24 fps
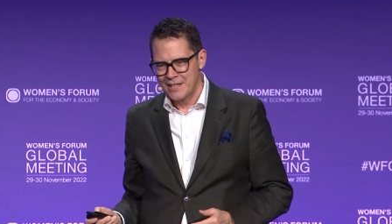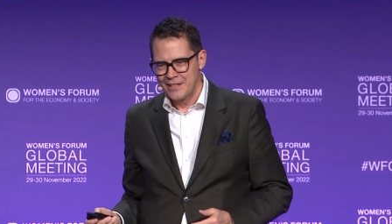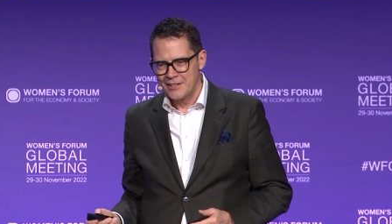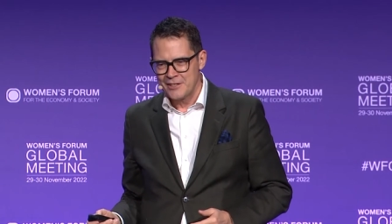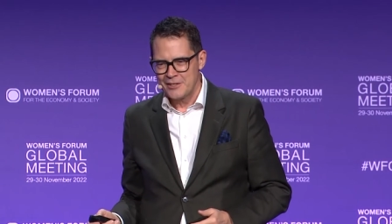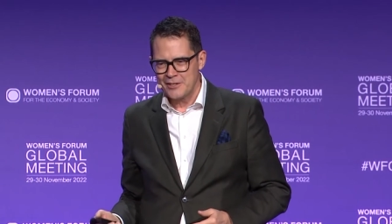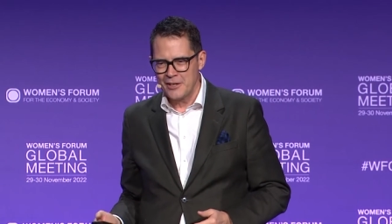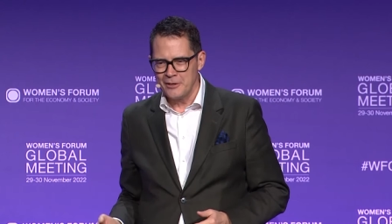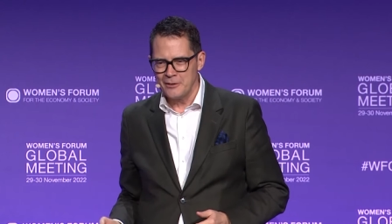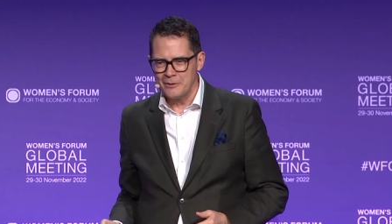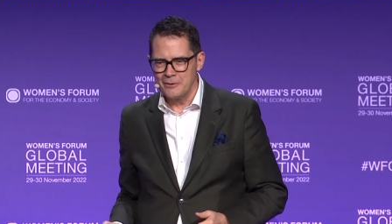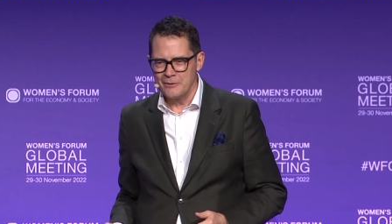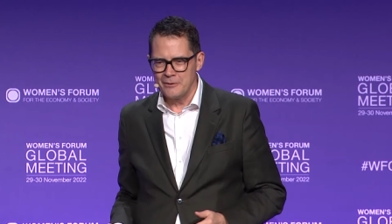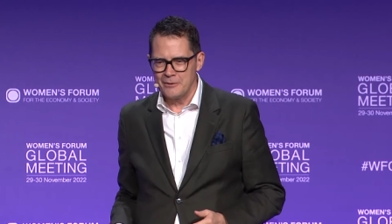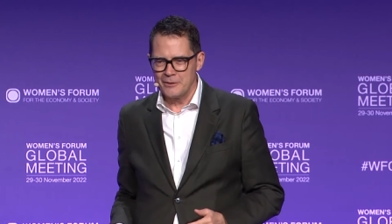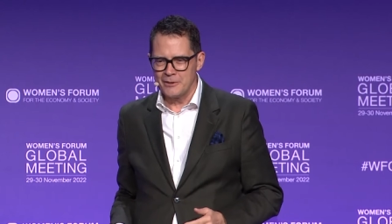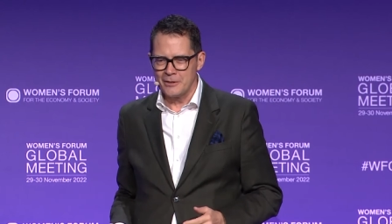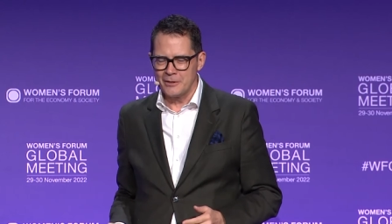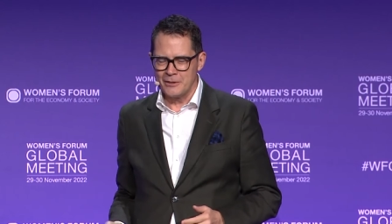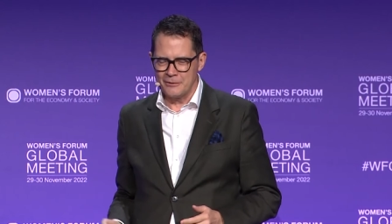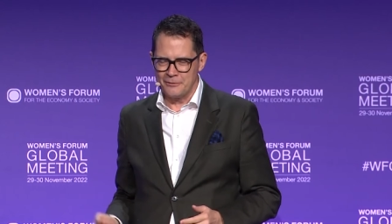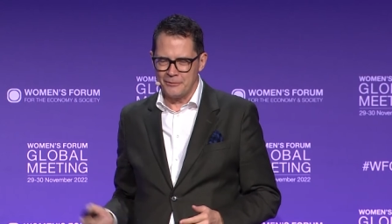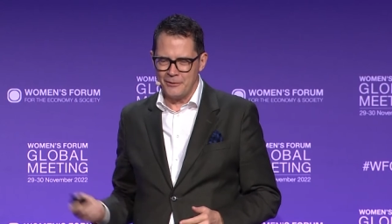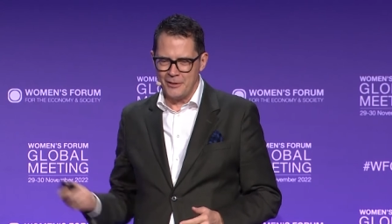So
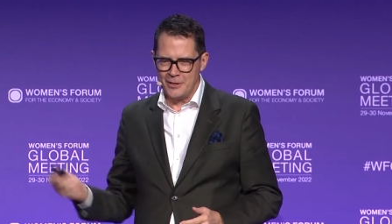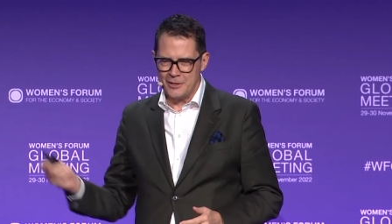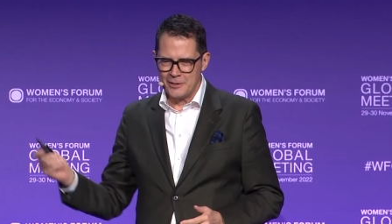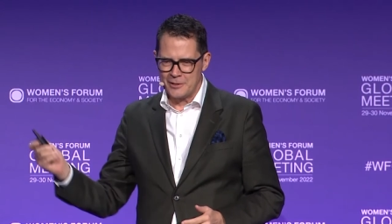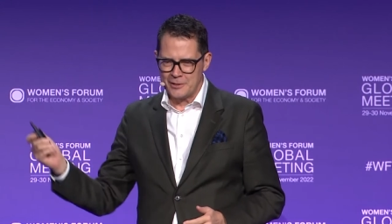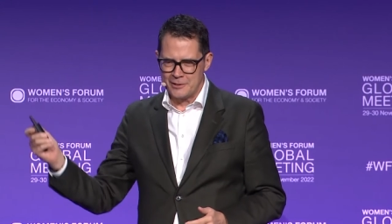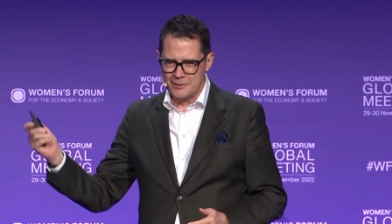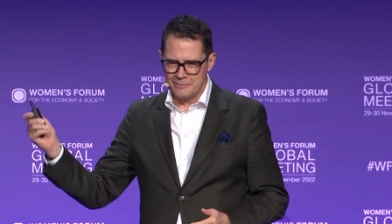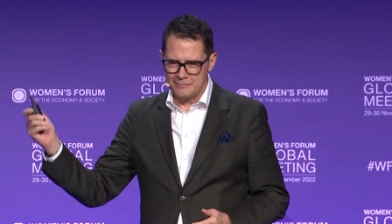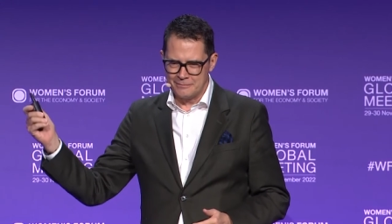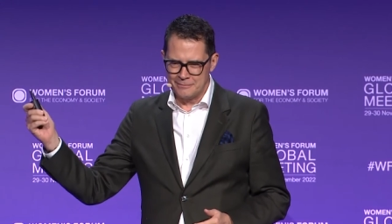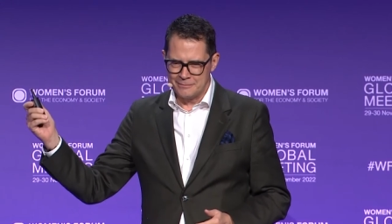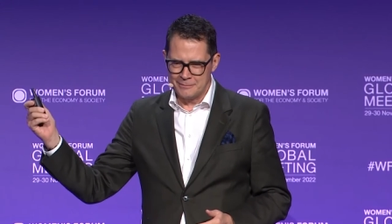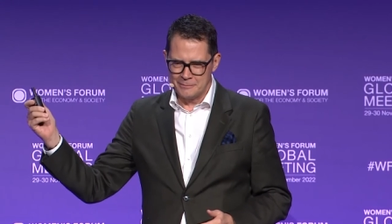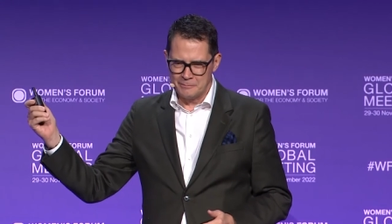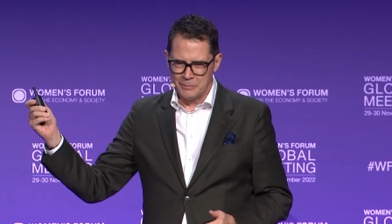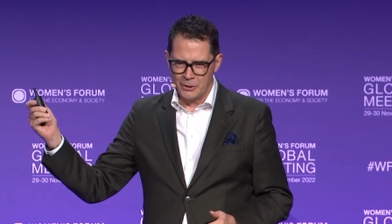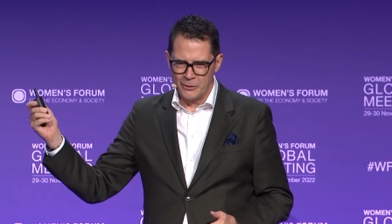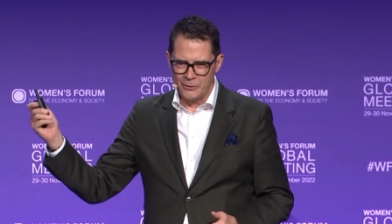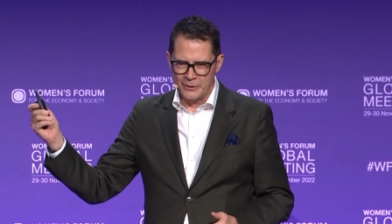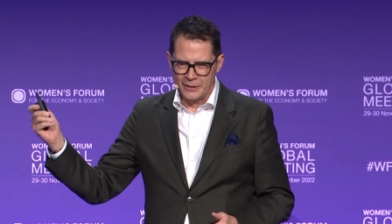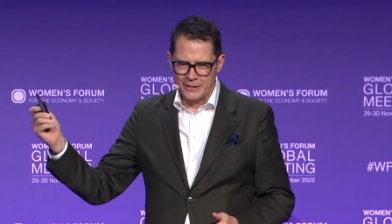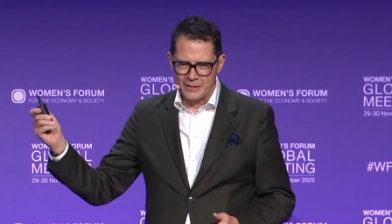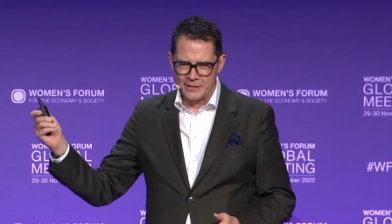the first
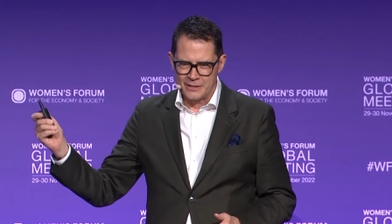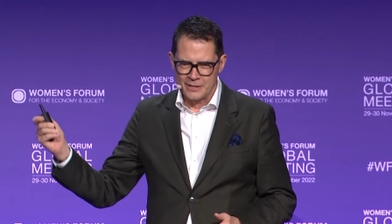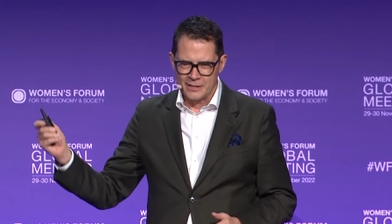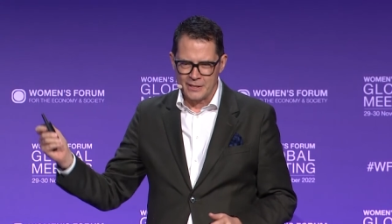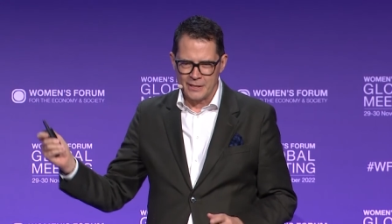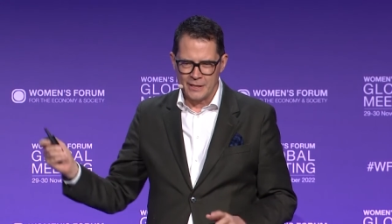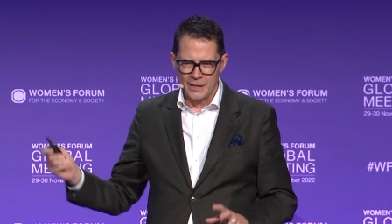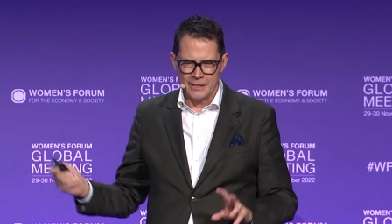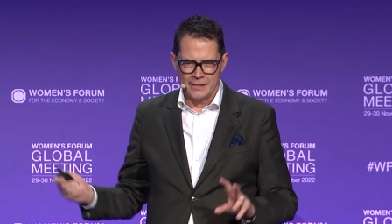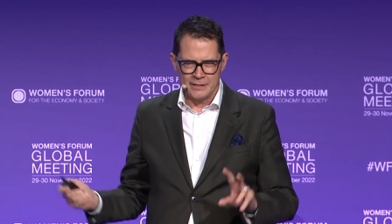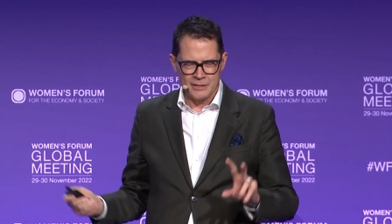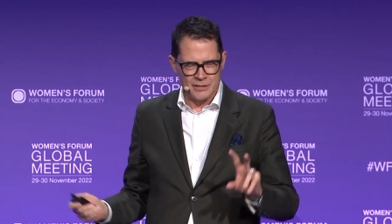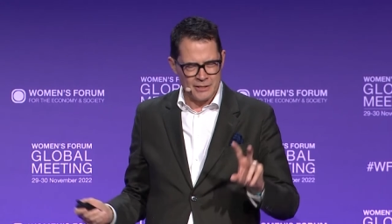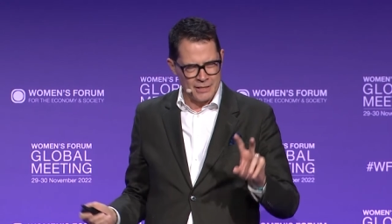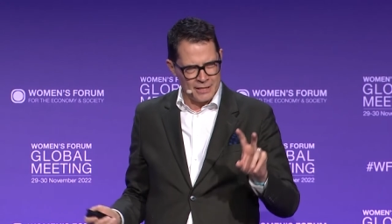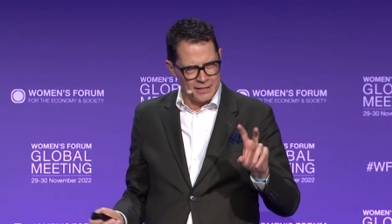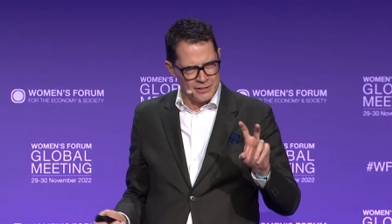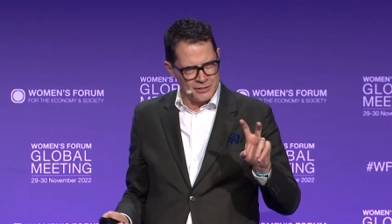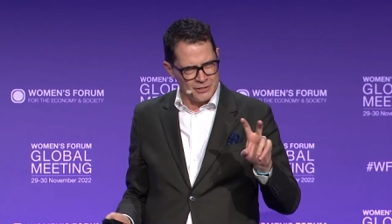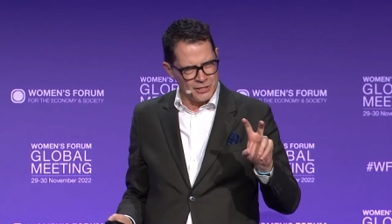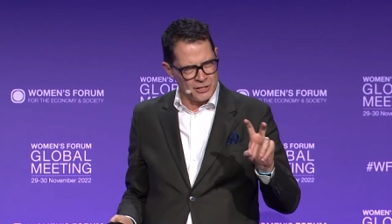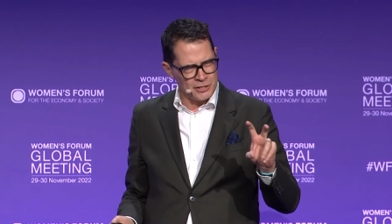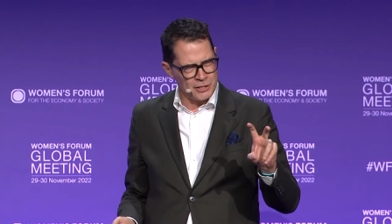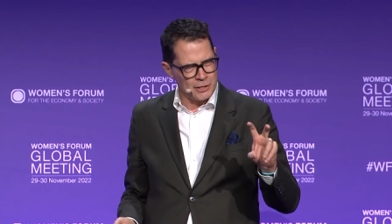point
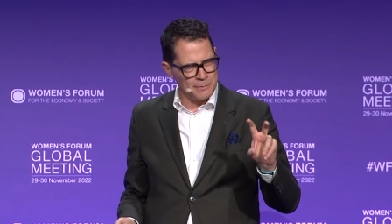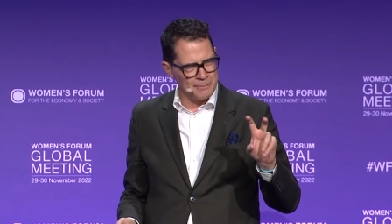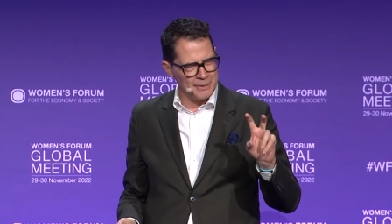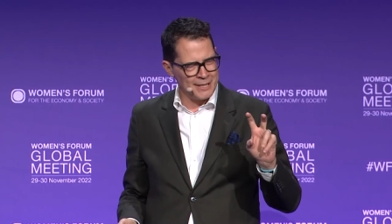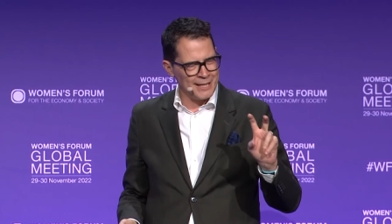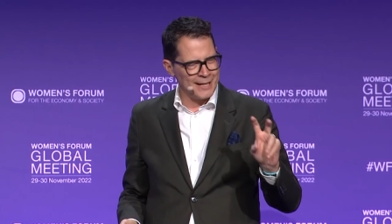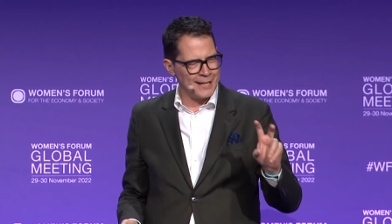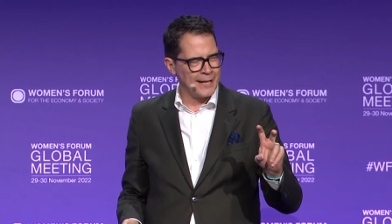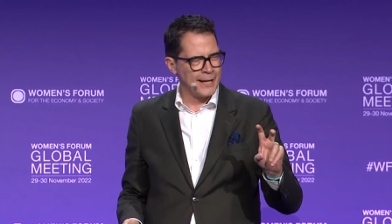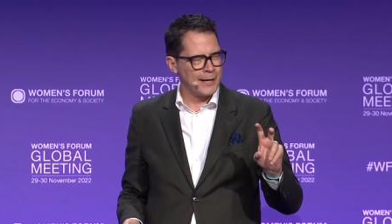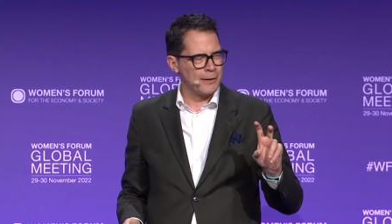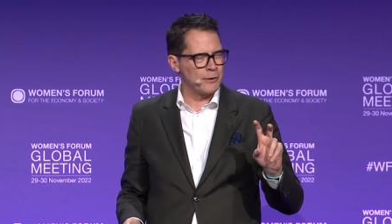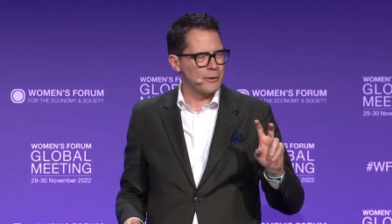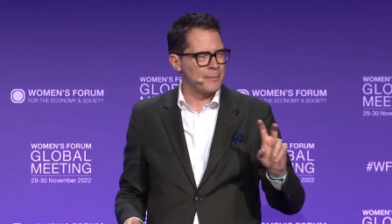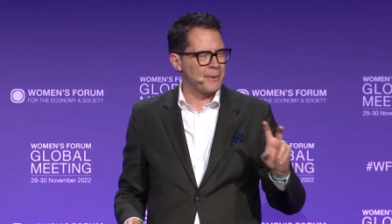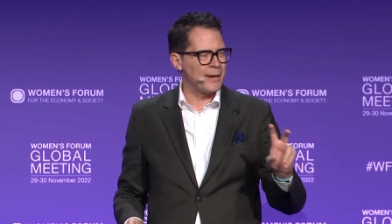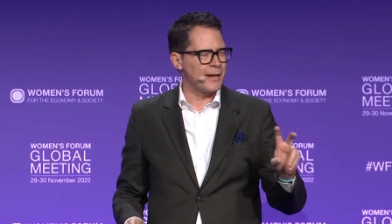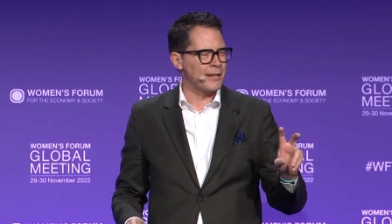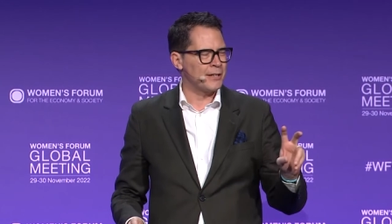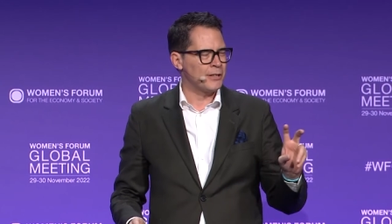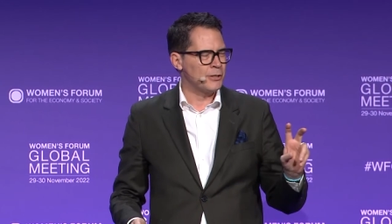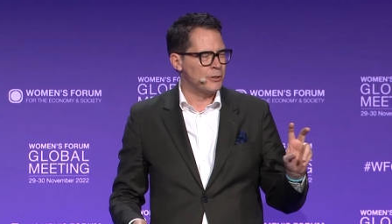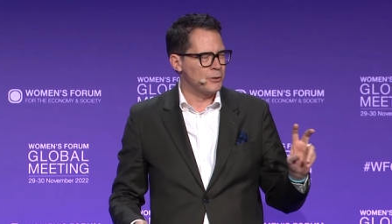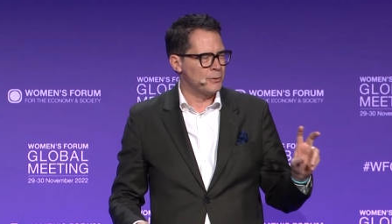is just to be clear
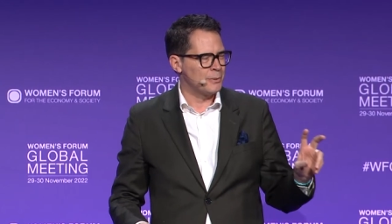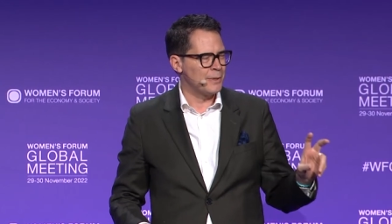about who